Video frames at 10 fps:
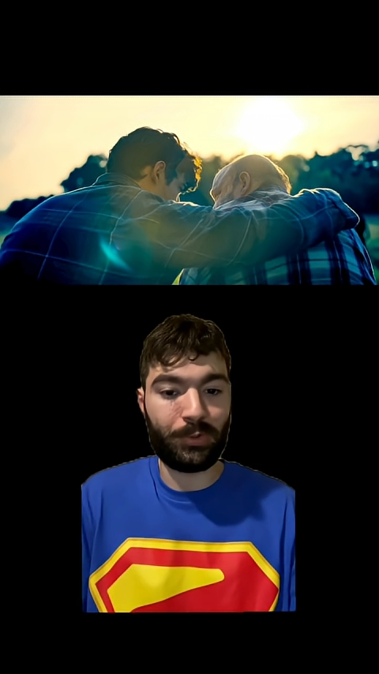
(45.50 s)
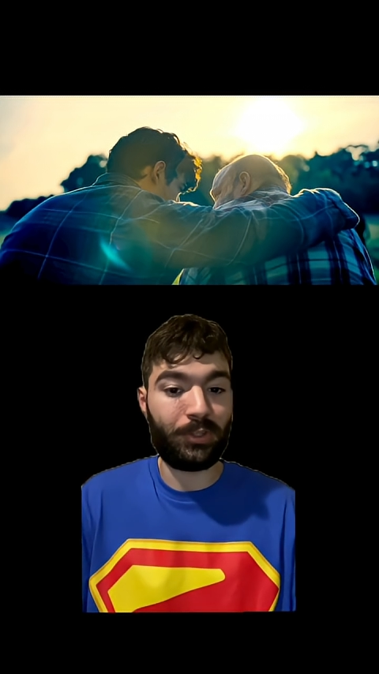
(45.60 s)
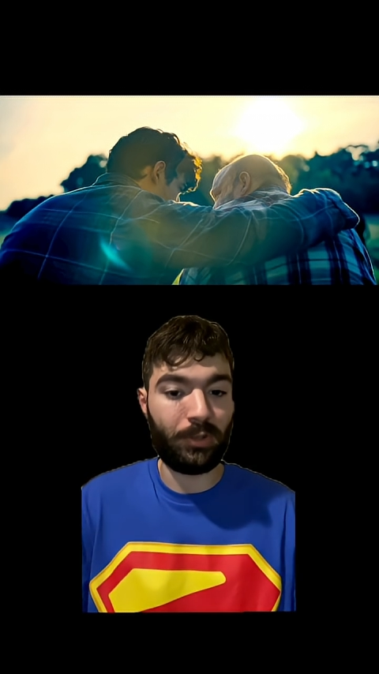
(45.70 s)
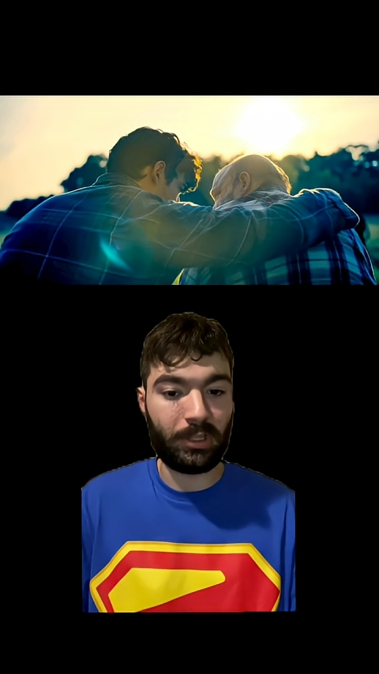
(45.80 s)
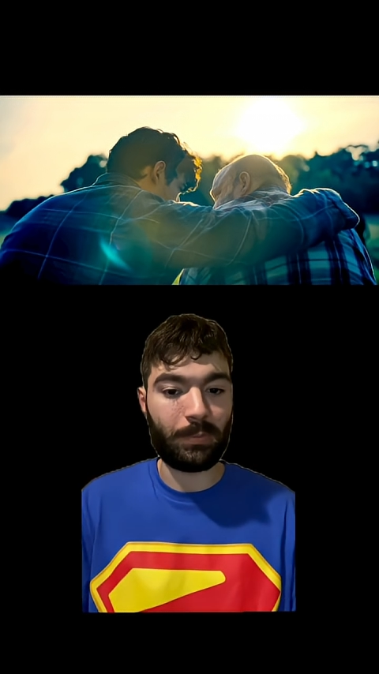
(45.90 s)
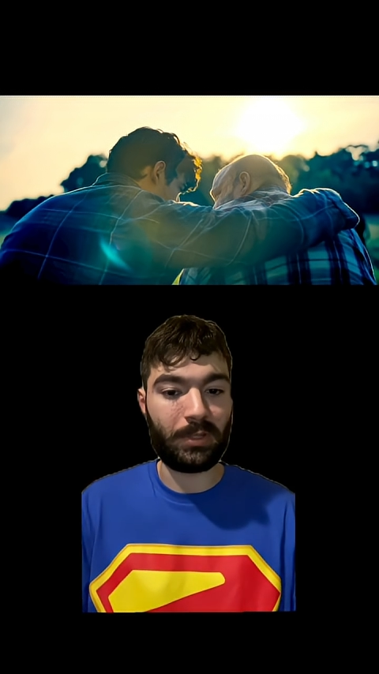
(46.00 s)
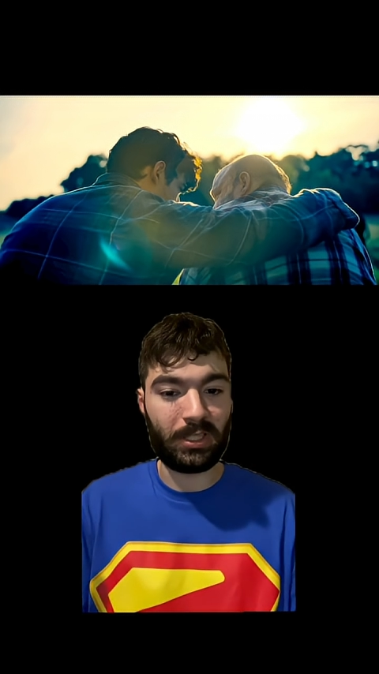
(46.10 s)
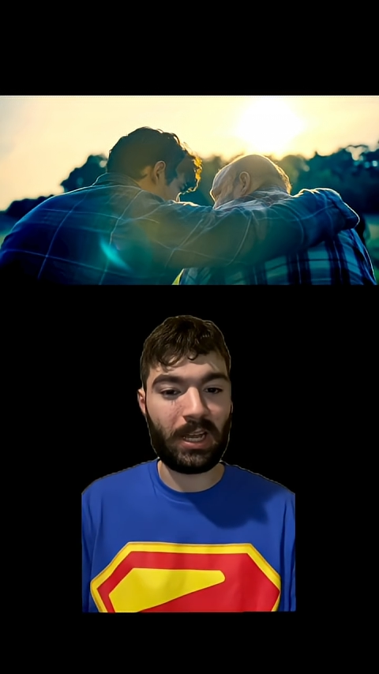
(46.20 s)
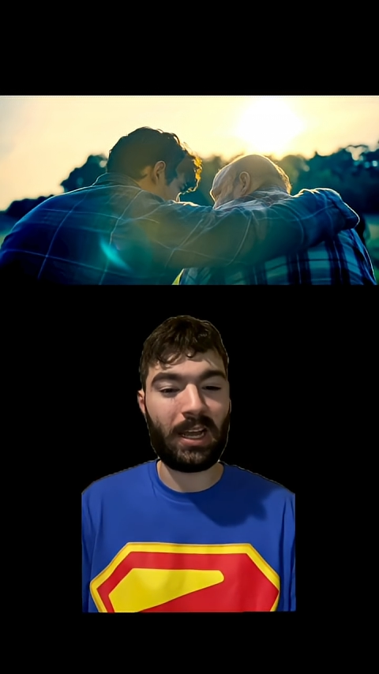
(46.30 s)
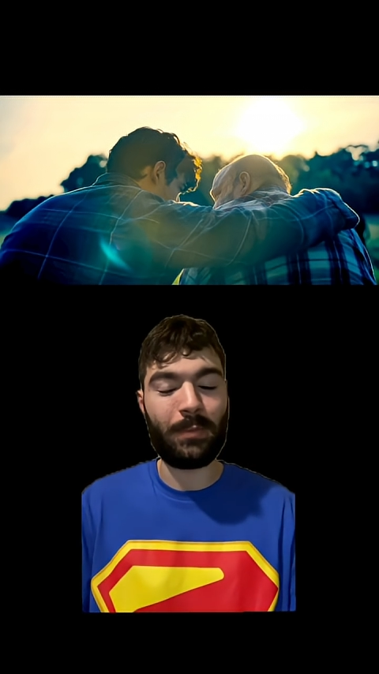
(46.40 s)
has cooked up this
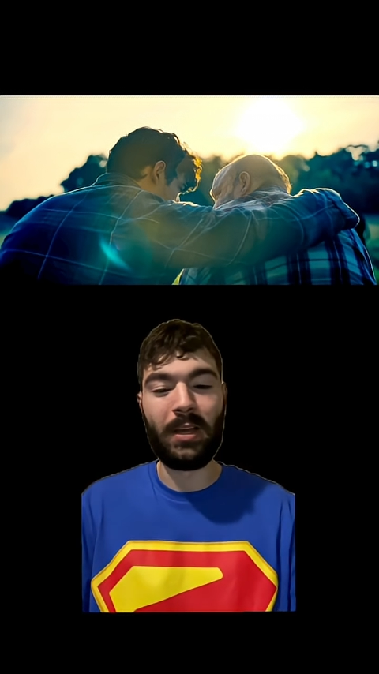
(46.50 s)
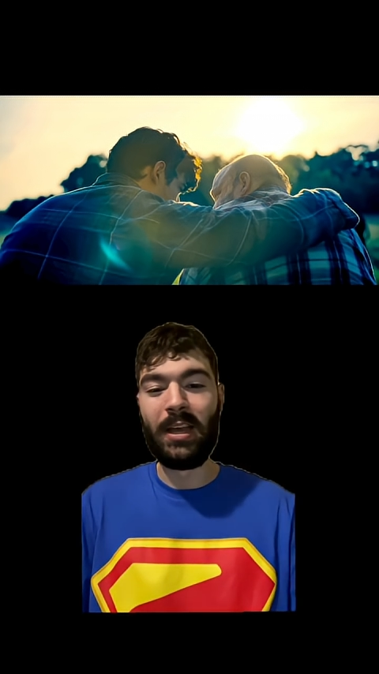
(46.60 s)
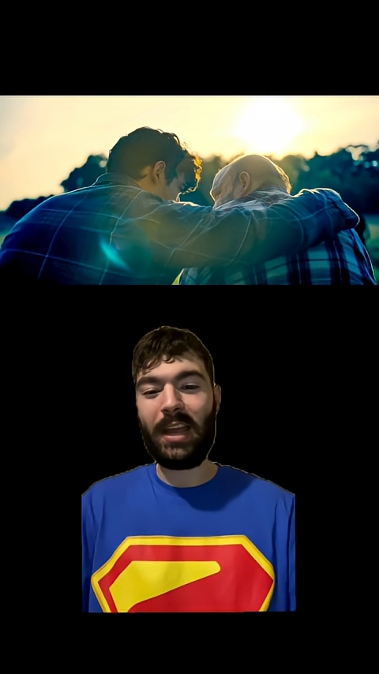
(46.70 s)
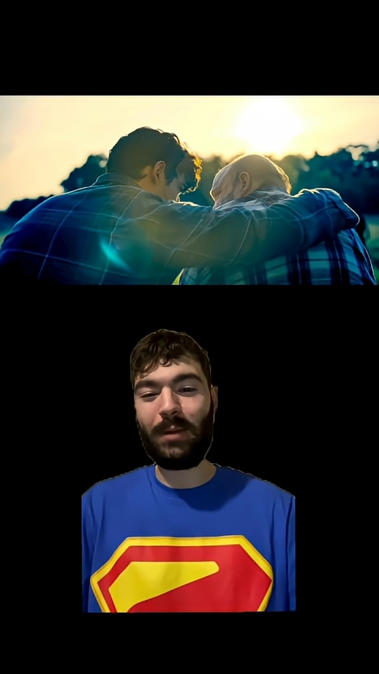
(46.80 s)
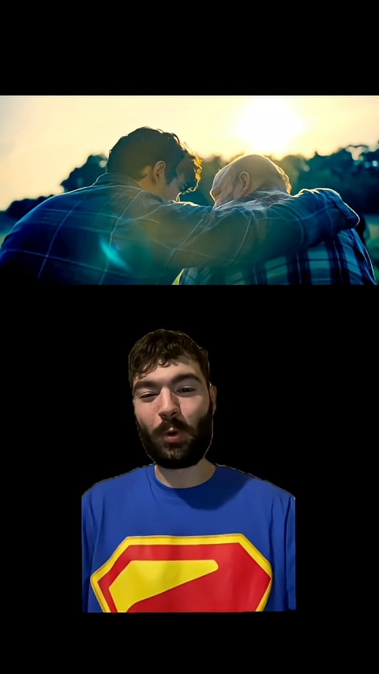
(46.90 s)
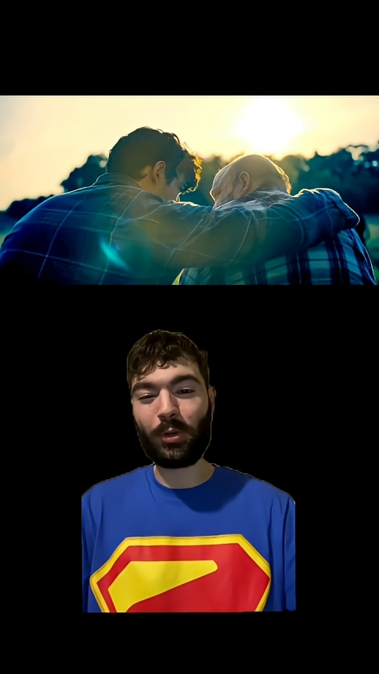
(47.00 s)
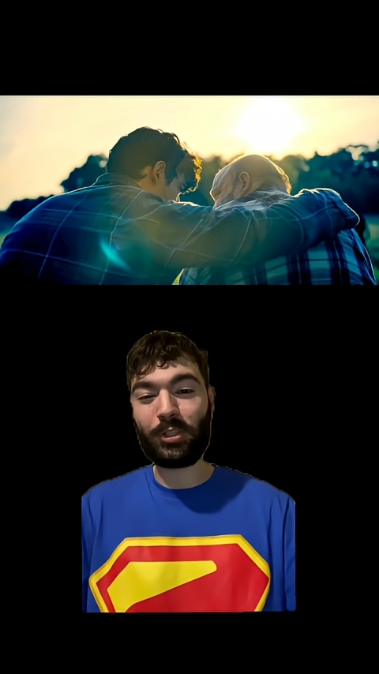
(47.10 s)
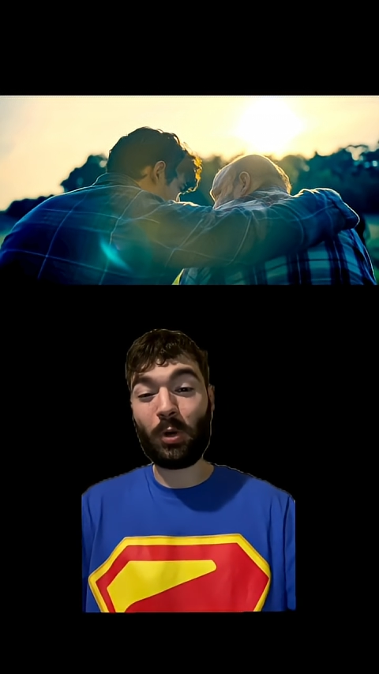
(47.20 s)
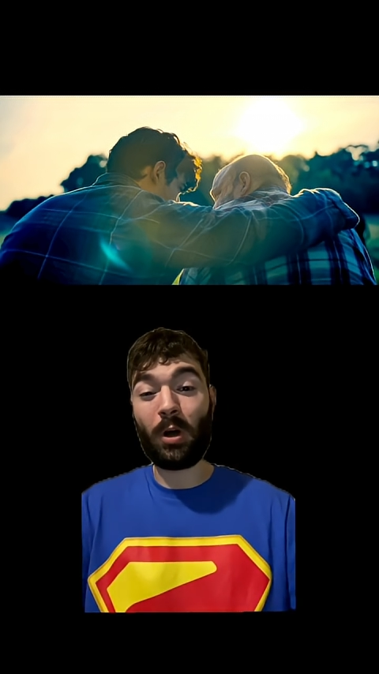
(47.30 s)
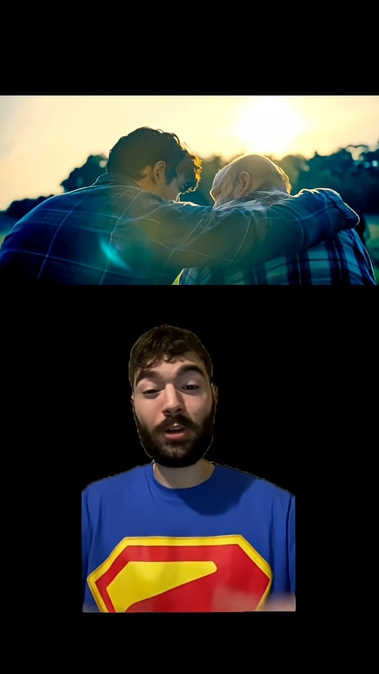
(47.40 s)
time, and more
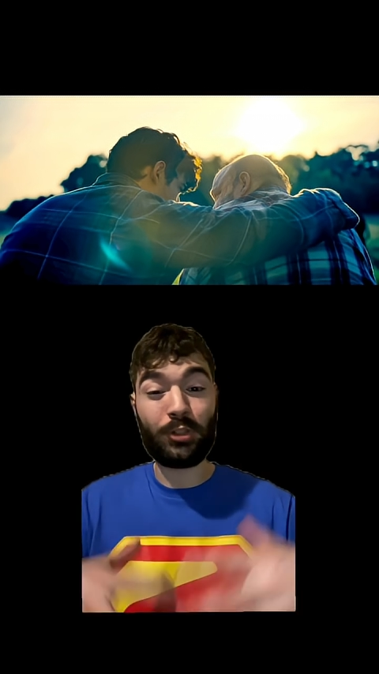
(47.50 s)
so on